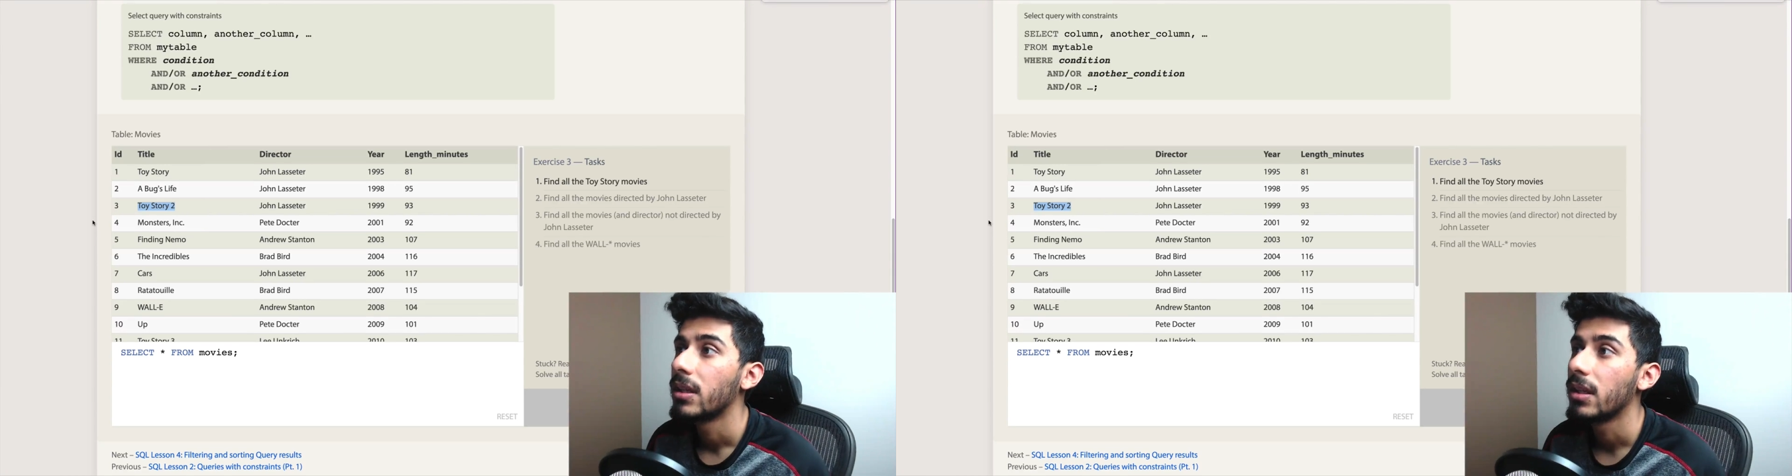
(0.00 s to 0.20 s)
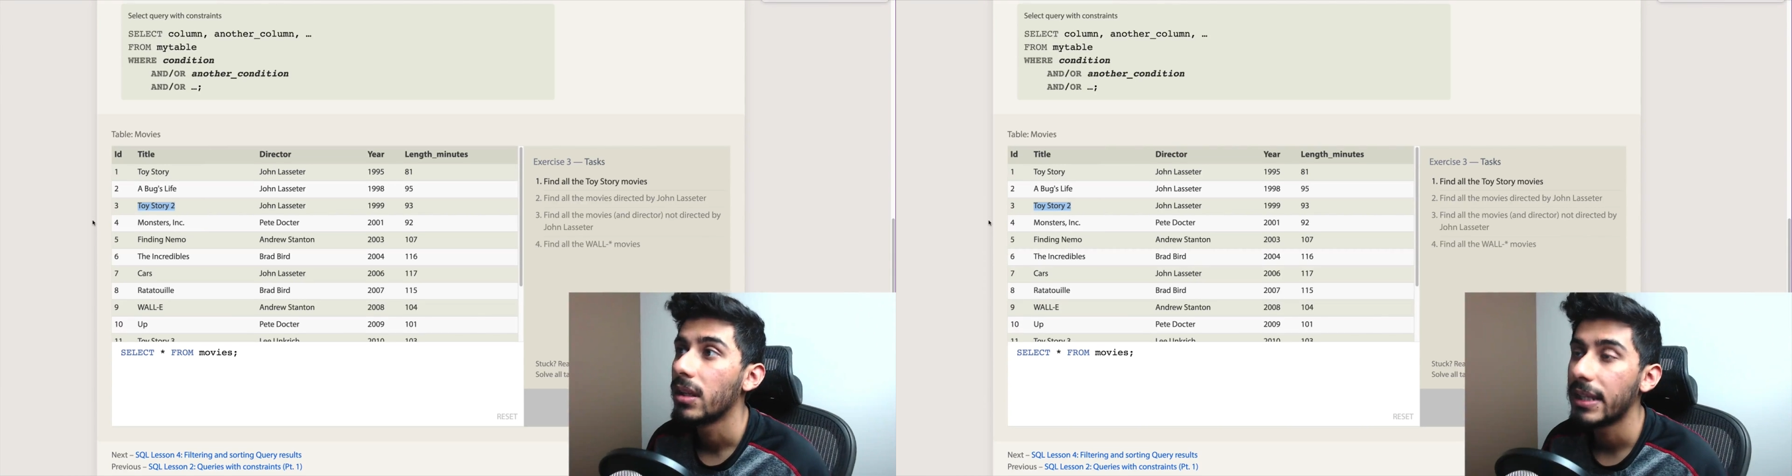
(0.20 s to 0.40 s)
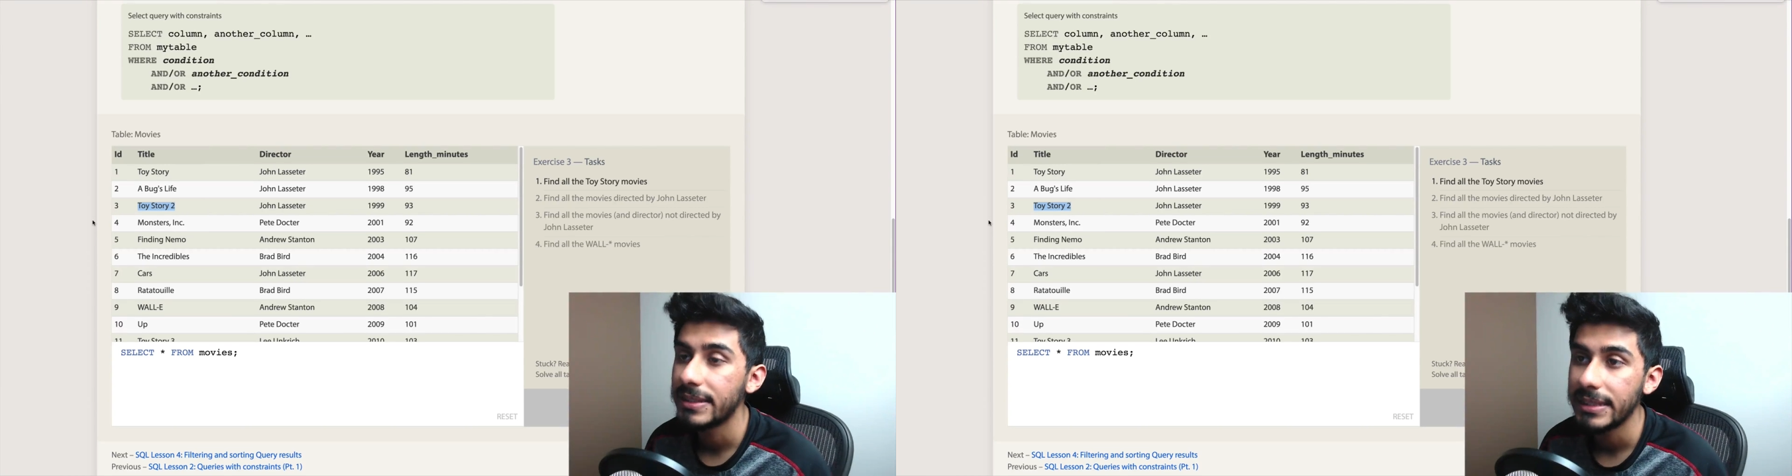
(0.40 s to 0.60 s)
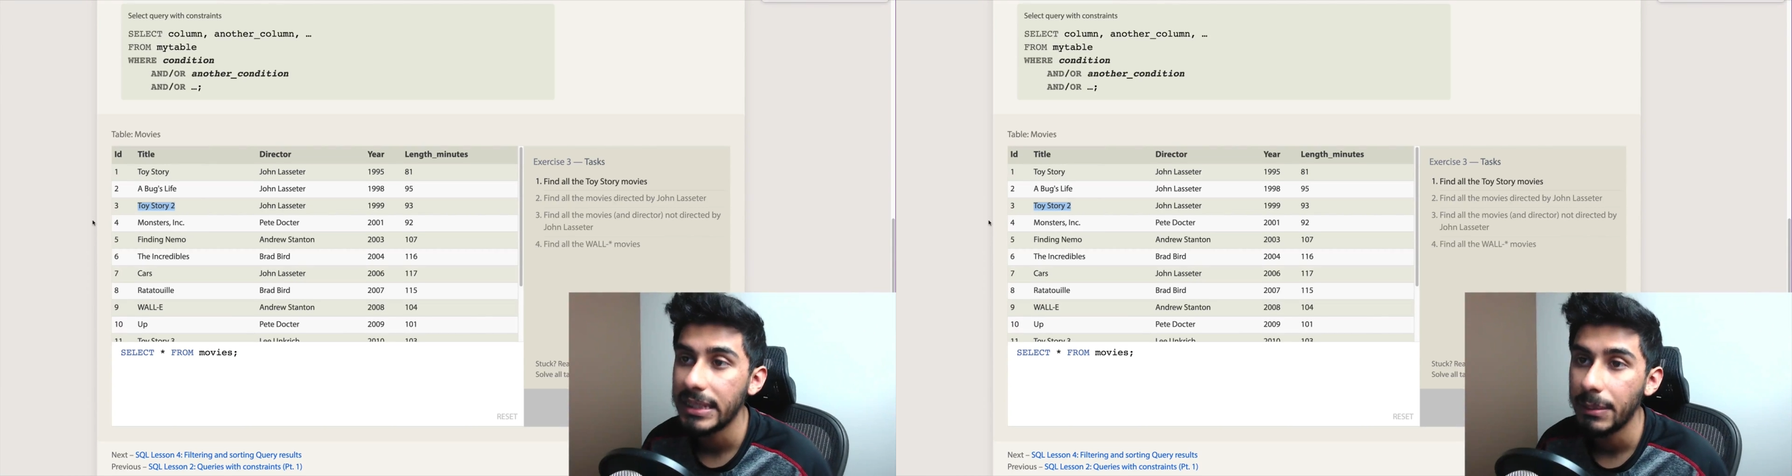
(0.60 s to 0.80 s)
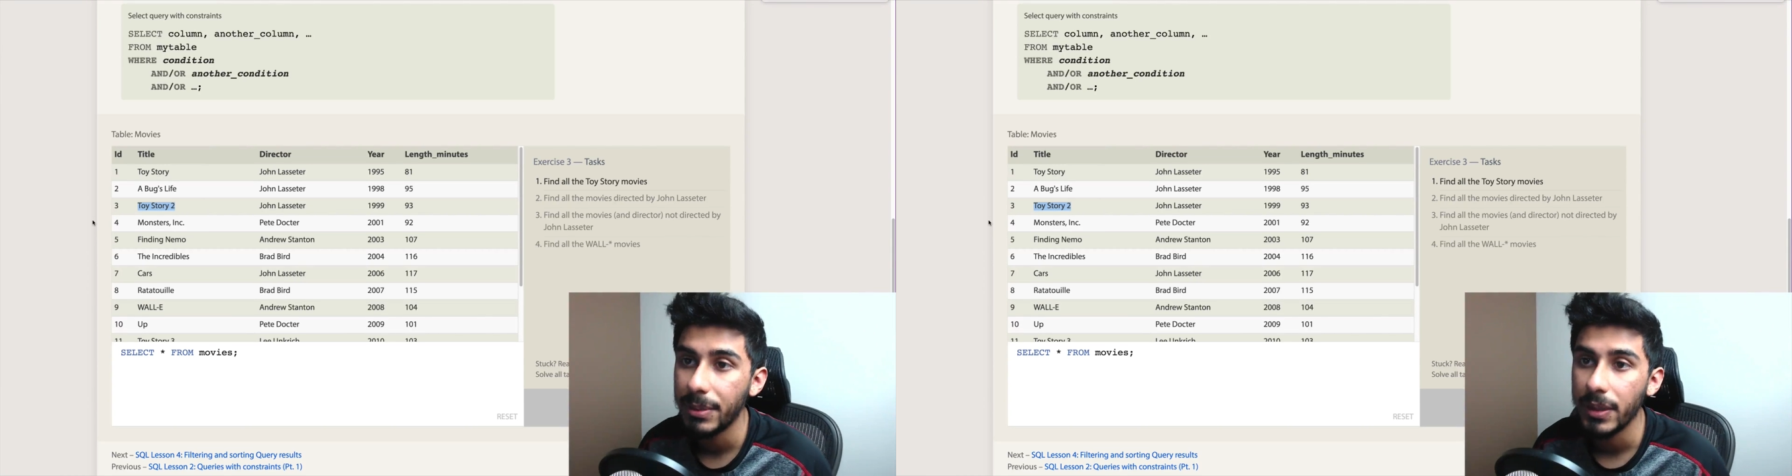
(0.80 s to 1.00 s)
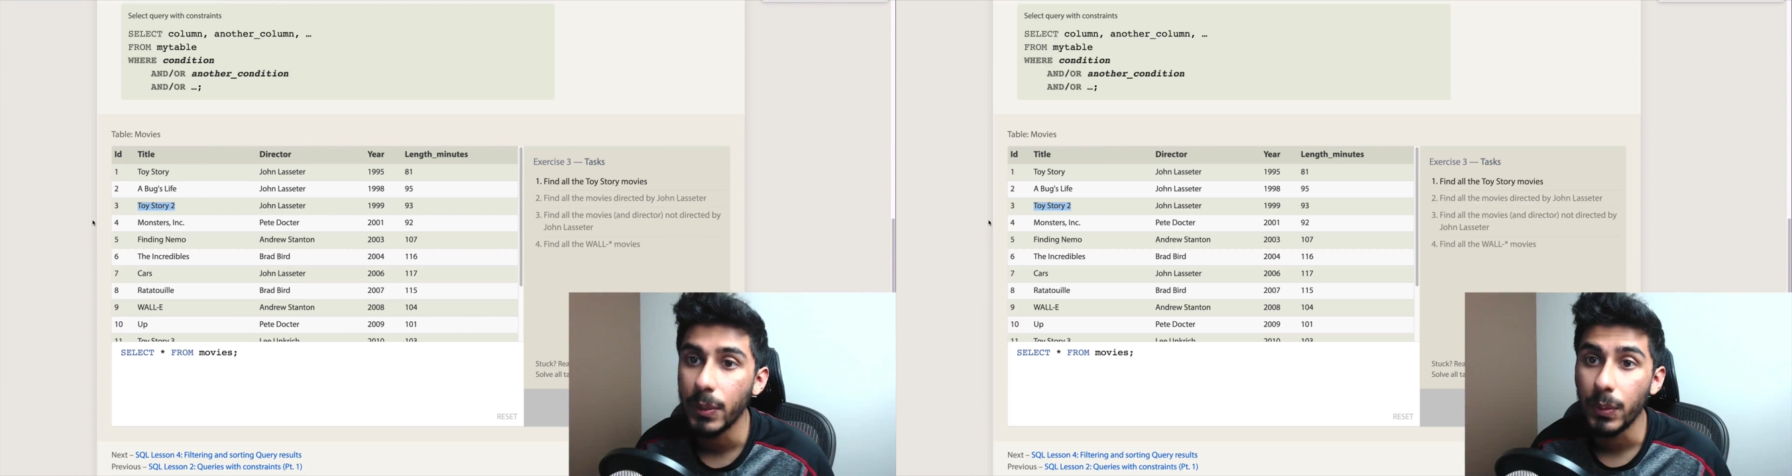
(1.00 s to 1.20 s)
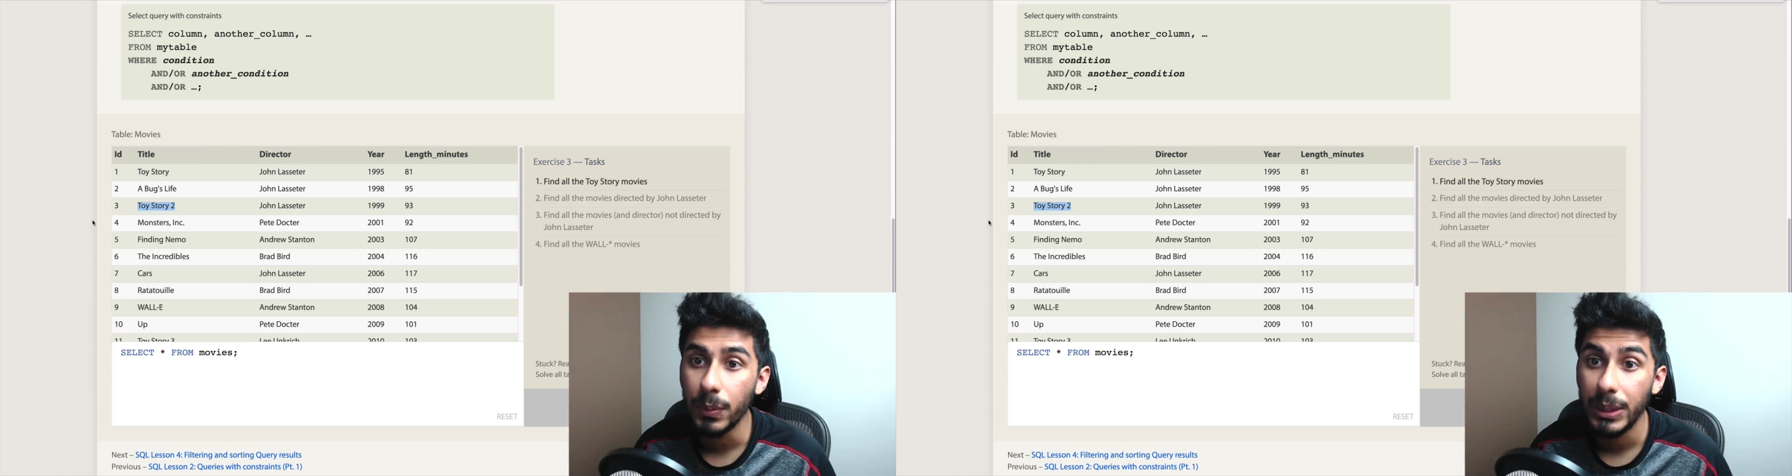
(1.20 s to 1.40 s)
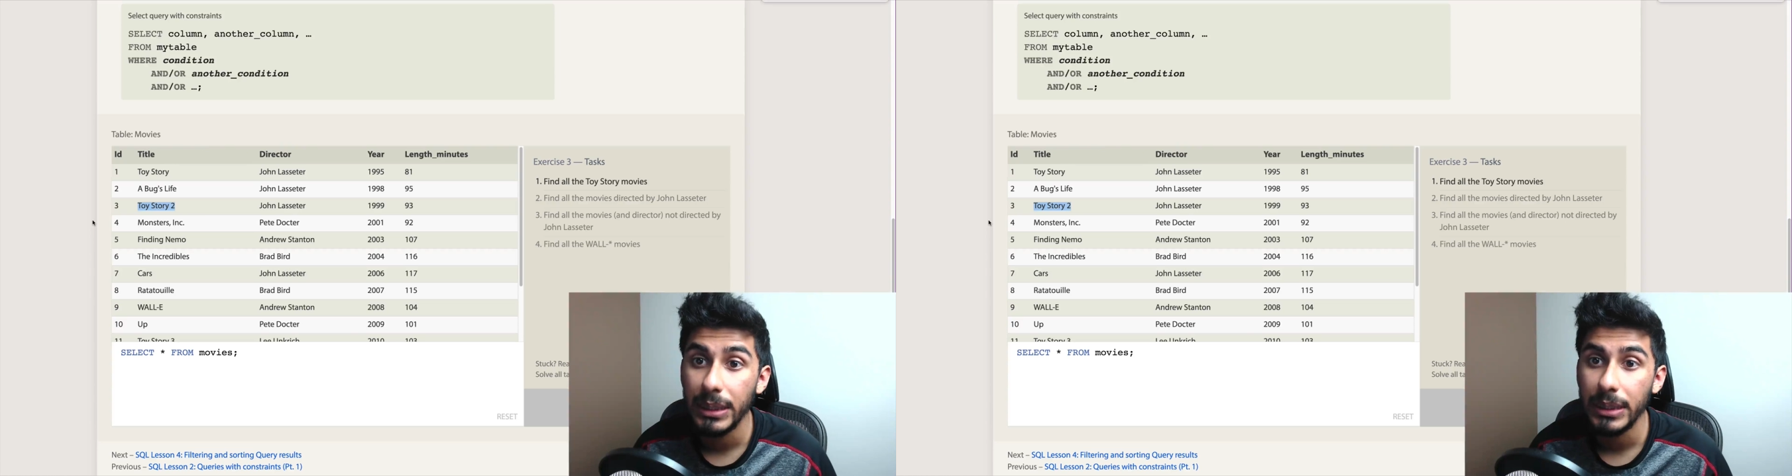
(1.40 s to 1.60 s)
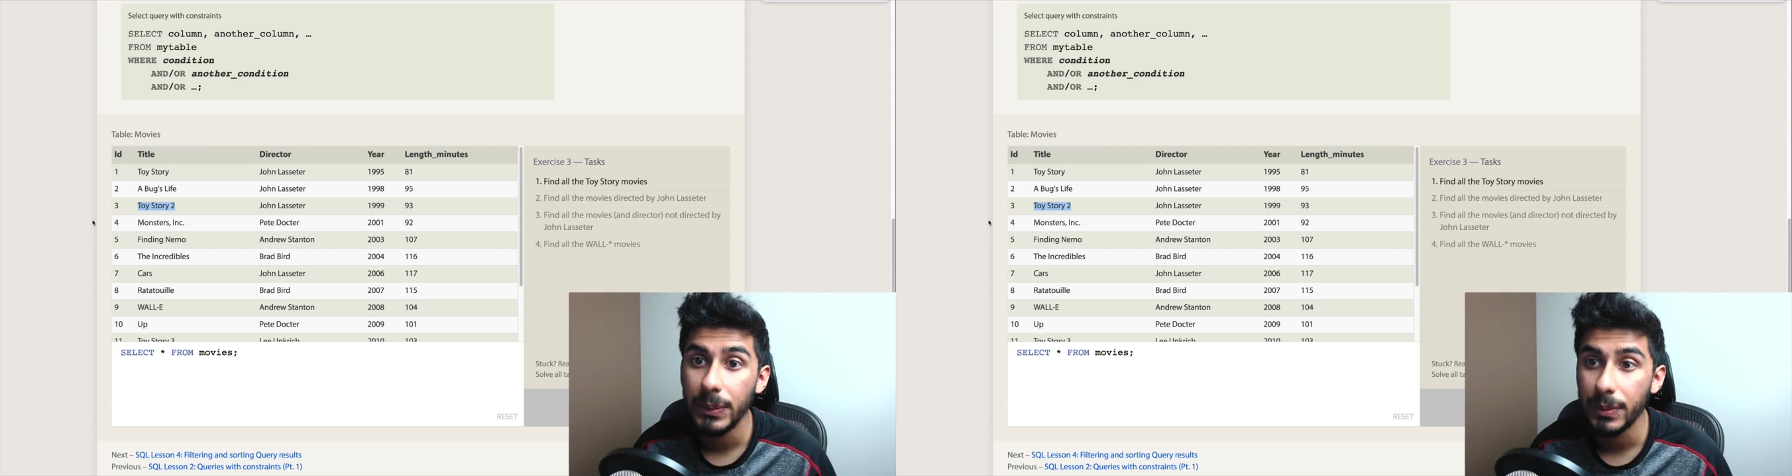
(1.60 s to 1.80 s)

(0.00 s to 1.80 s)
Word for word: let's keep it really,